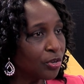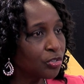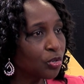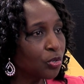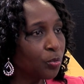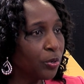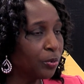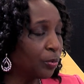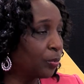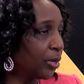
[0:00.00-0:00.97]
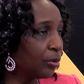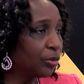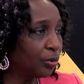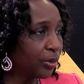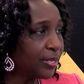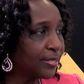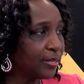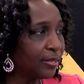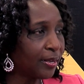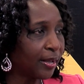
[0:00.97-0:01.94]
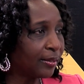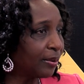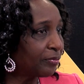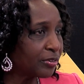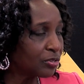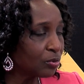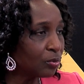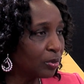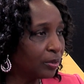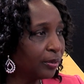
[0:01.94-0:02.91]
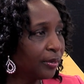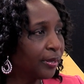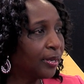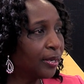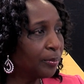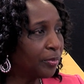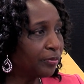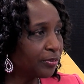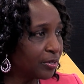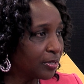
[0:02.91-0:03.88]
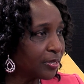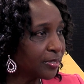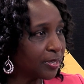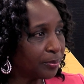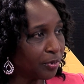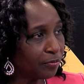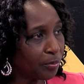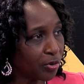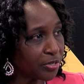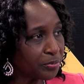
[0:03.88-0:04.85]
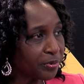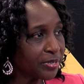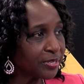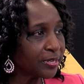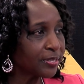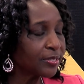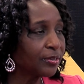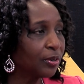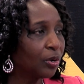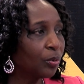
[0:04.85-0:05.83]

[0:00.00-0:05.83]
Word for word: So we, we could know easily at every school the number of girls, the number of boys present.